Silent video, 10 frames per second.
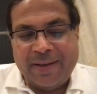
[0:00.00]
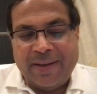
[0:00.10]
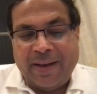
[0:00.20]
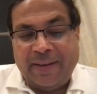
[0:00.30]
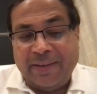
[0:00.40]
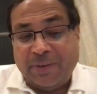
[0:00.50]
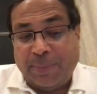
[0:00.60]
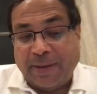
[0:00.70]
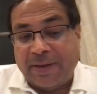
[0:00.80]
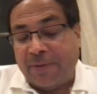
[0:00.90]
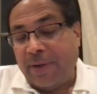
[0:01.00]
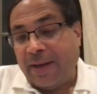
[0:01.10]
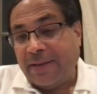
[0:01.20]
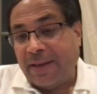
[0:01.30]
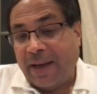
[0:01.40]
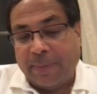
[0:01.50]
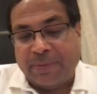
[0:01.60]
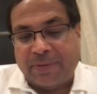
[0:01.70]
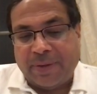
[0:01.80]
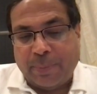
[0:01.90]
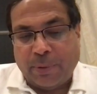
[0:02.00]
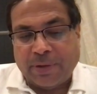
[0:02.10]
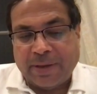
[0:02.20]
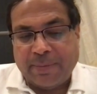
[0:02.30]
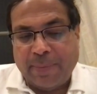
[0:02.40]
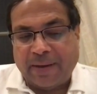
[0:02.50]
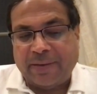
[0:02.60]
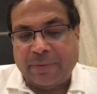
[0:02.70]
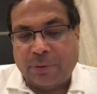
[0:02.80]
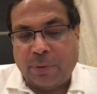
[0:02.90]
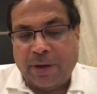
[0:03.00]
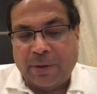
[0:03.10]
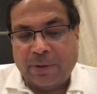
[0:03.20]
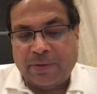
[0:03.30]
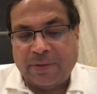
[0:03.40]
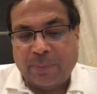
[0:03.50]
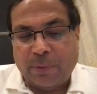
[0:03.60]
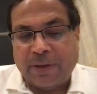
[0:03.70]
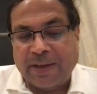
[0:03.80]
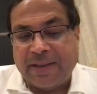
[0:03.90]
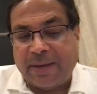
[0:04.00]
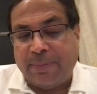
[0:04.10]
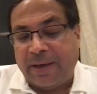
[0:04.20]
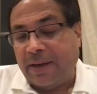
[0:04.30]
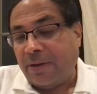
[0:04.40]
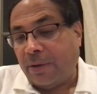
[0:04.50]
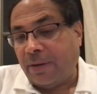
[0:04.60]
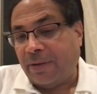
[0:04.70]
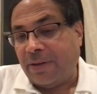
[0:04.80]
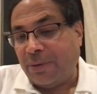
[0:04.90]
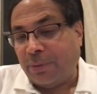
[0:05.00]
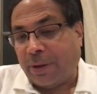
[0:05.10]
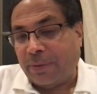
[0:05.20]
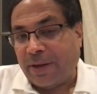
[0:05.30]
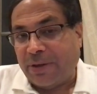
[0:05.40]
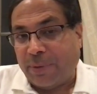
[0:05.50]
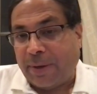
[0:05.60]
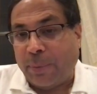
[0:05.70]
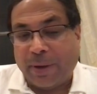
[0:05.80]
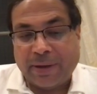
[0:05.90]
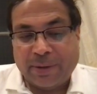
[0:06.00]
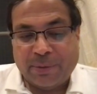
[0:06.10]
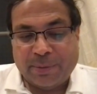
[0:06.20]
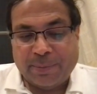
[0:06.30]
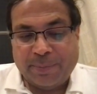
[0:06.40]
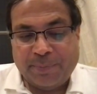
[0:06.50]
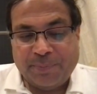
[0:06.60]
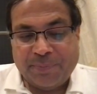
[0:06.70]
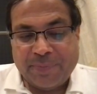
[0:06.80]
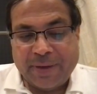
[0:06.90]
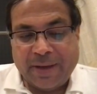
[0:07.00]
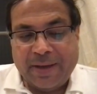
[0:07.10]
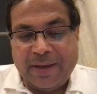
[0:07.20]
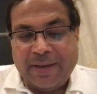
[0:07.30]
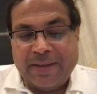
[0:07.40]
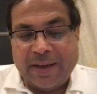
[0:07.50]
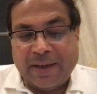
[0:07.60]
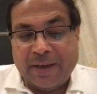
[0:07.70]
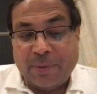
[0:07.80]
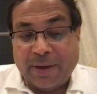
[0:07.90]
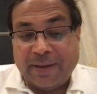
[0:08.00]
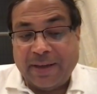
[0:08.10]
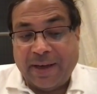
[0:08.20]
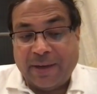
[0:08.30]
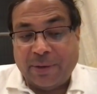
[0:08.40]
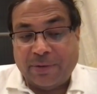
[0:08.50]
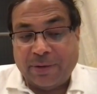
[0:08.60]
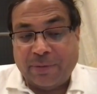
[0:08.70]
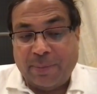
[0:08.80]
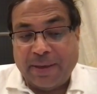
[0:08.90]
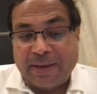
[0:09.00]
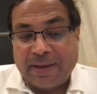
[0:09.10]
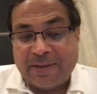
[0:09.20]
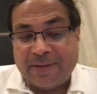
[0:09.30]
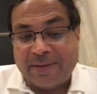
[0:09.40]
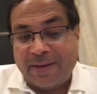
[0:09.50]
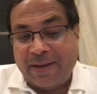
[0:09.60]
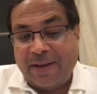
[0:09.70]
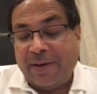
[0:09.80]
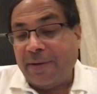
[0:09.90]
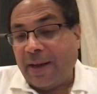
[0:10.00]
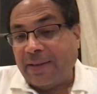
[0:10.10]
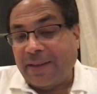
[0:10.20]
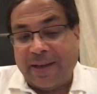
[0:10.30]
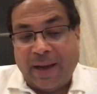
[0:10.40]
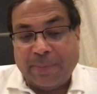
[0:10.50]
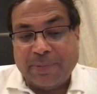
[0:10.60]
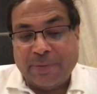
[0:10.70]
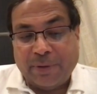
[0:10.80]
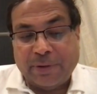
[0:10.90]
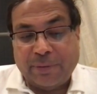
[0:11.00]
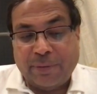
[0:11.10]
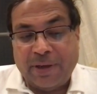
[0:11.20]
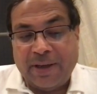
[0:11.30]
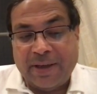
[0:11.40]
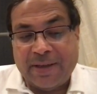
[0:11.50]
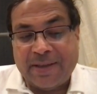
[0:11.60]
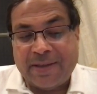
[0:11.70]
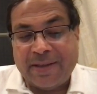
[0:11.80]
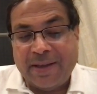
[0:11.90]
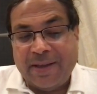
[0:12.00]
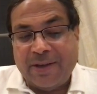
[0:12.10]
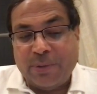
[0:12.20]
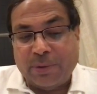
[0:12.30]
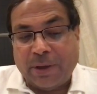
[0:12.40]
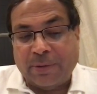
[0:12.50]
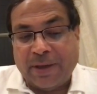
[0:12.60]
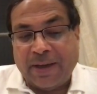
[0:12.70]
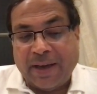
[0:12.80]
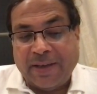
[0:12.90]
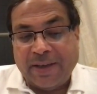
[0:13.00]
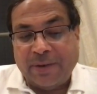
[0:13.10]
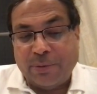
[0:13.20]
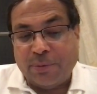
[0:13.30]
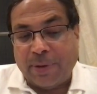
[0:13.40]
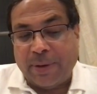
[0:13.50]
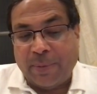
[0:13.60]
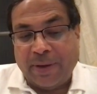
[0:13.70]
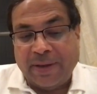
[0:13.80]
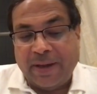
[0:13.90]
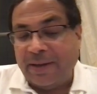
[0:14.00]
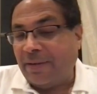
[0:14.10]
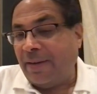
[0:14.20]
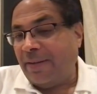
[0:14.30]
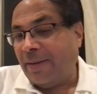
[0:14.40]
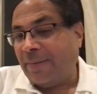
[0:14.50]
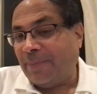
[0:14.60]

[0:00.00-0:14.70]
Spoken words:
As expected, Reality Labs reported massive growing losses, more than $10 billion in 2021 alone. Take a look at the net losses for Meta's Reality Labs for the full years 2019 through 21. They are increasing